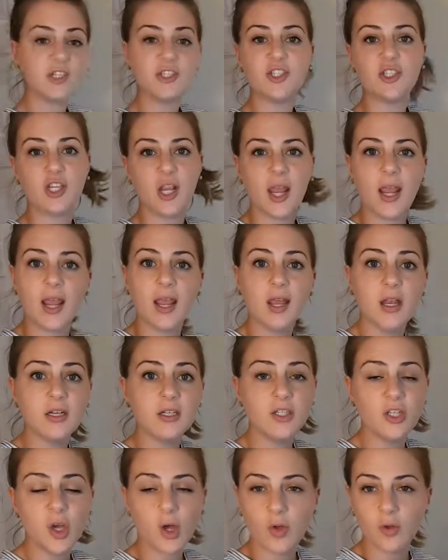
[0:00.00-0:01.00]

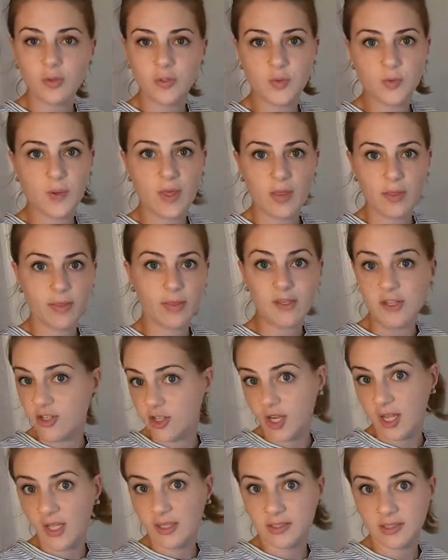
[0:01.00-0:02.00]
shade goes with the
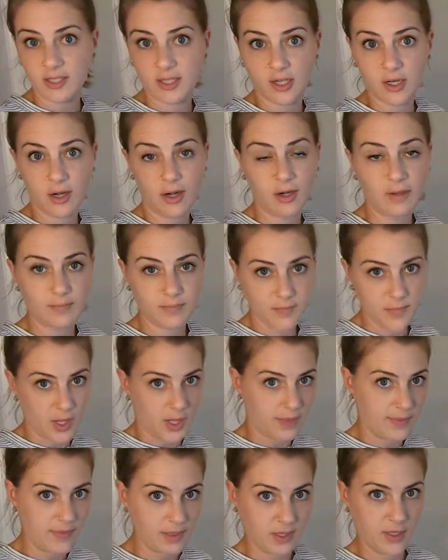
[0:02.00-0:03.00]
shades that are
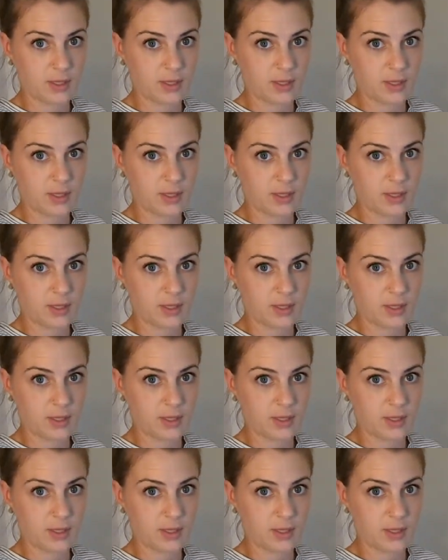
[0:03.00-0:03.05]
on